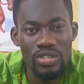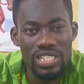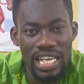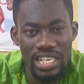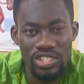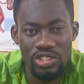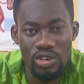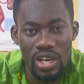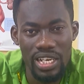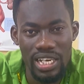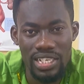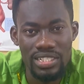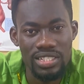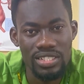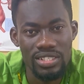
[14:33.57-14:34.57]
I will
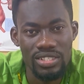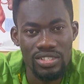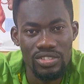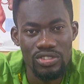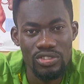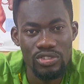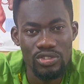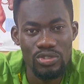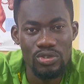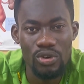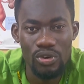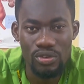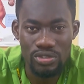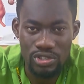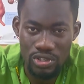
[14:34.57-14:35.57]
urge all who just
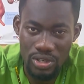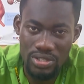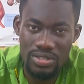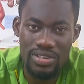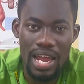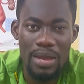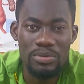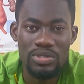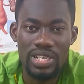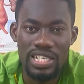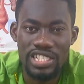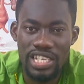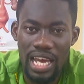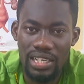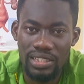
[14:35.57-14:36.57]
joined us
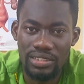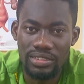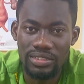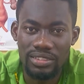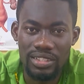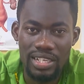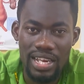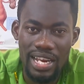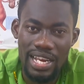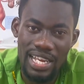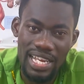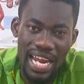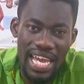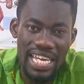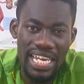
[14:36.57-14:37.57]
to subscribe
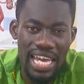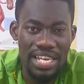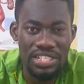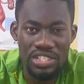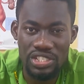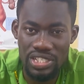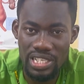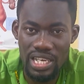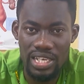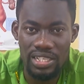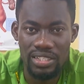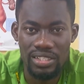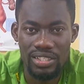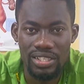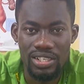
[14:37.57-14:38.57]
to the channel,
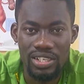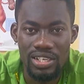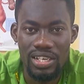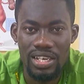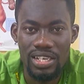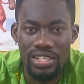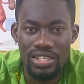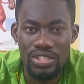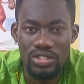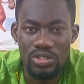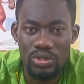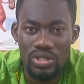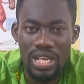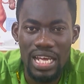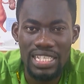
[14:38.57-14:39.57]
like and share,